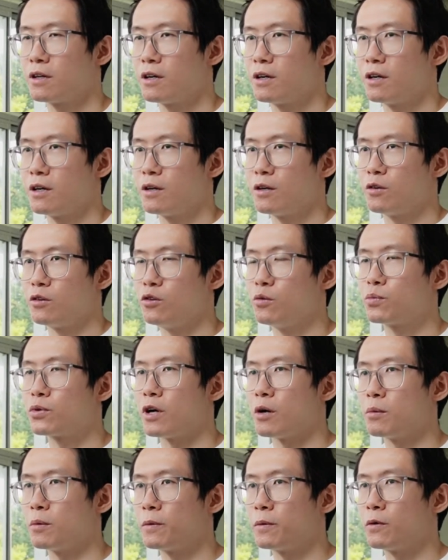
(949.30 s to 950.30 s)
you
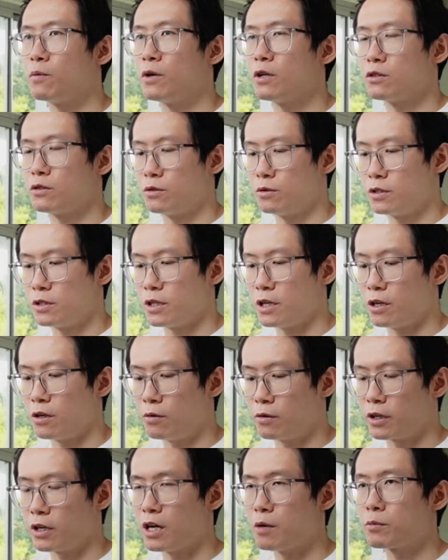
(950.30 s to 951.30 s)
probably want to say,
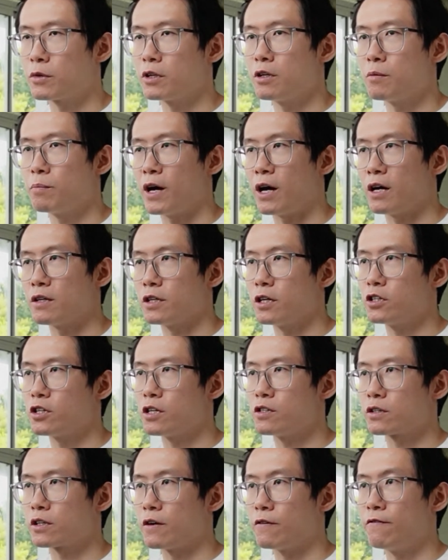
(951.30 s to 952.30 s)
okay, I'm gonna pass
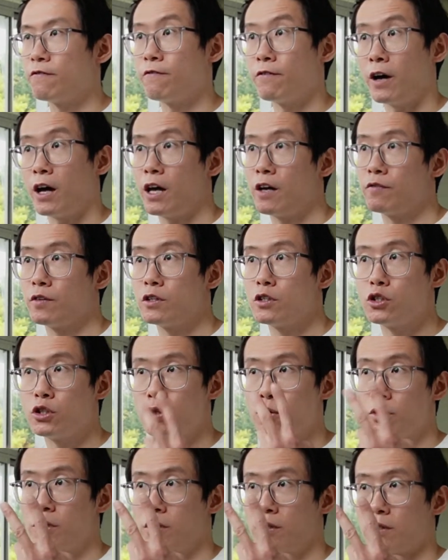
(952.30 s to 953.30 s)
HSK 5 in 2
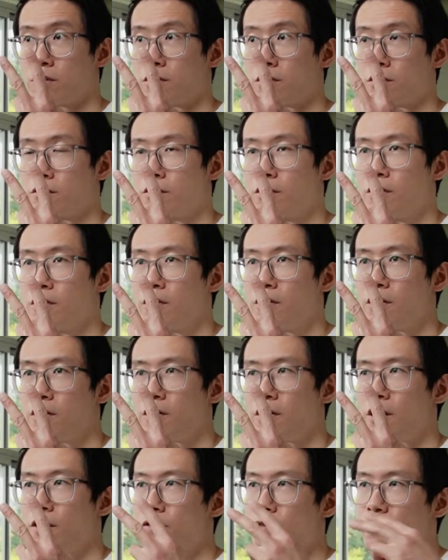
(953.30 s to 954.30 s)
years,
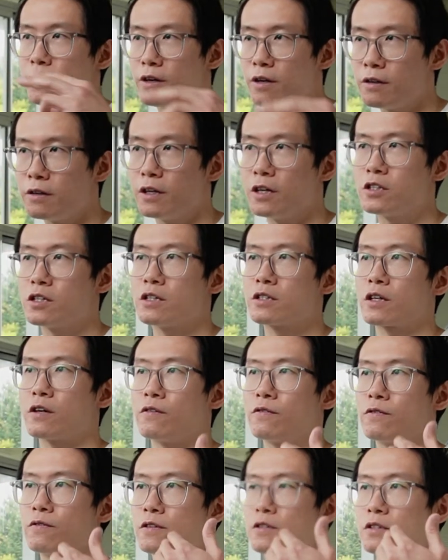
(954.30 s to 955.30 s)
and then
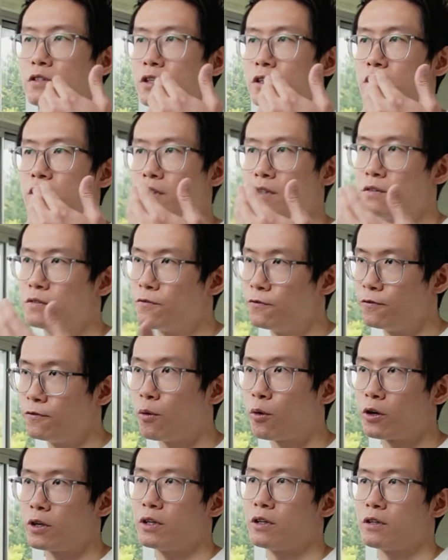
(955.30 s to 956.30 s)
HSK 6 in 4
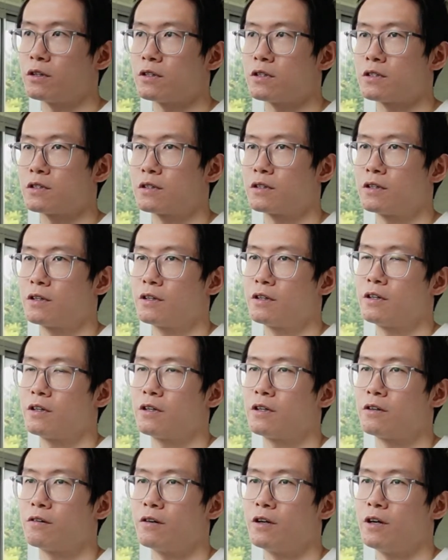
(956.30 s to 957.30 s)
years,
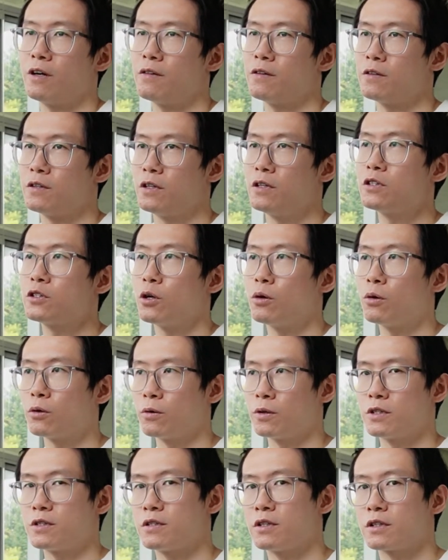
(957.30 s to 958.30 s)
right? And then in total
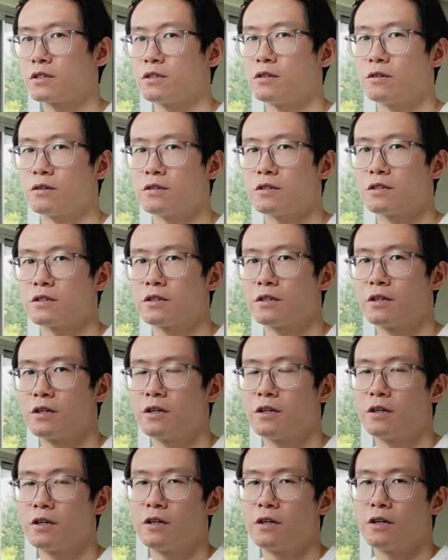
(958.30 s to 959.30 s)
it's 6 years.
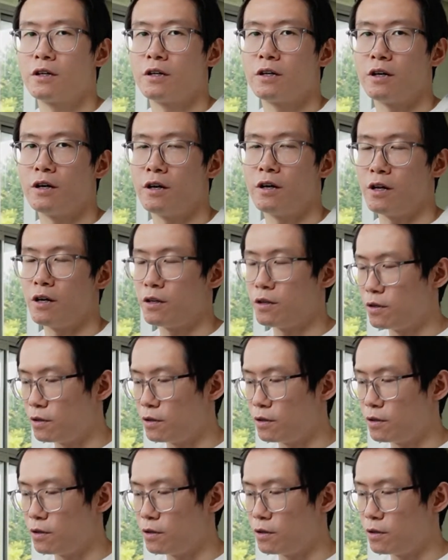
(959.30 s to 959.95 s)
And then in